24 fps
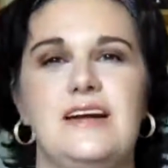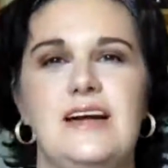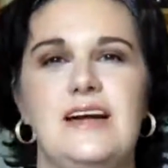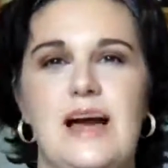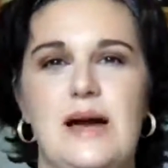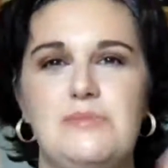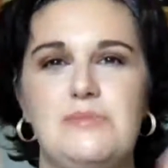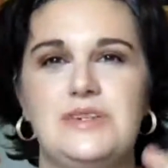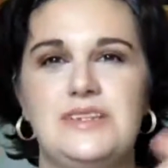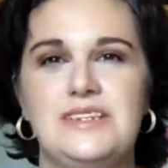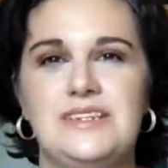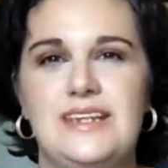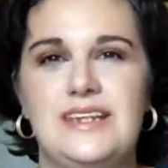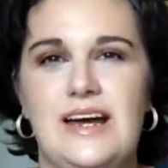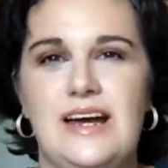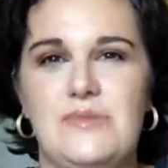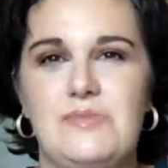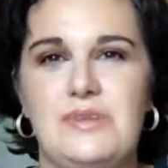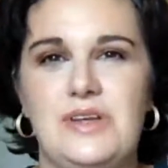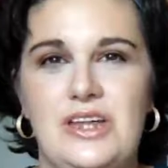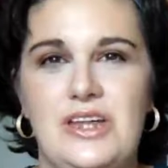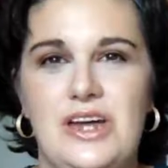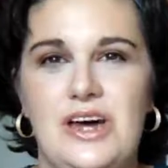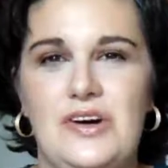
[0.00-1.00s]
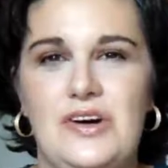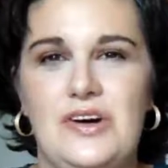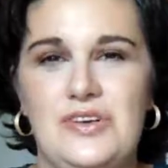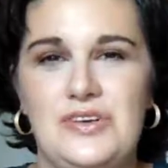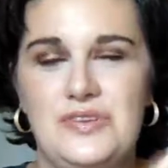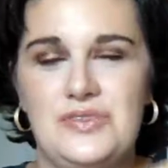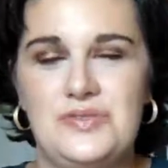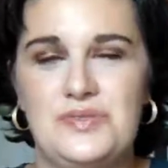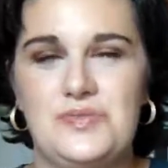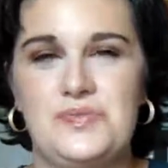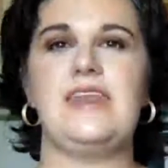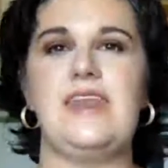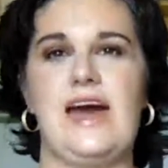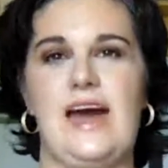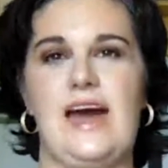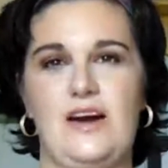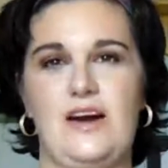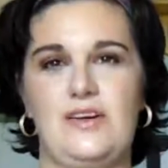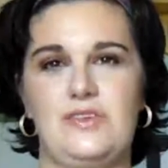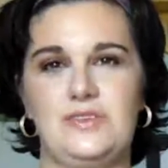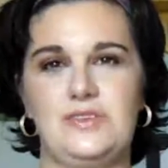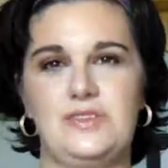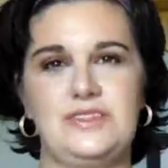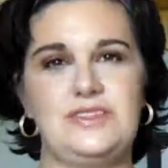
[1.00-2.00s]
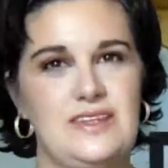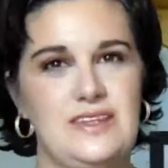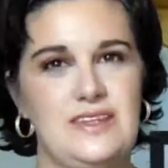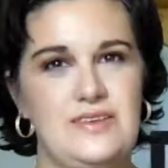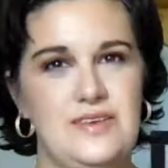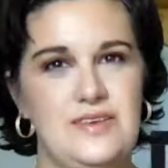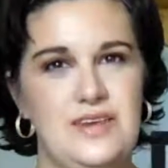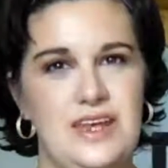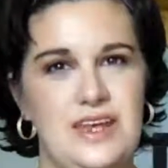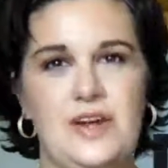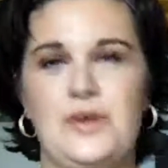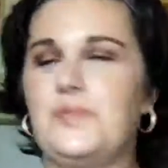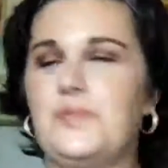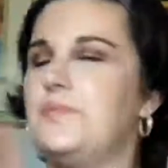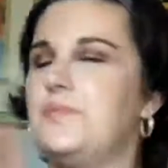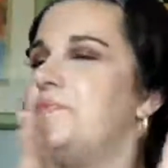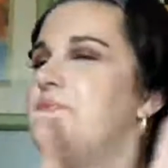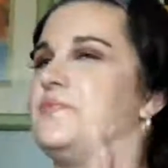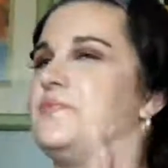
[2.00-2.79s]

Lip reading: comments down below. Now to the video.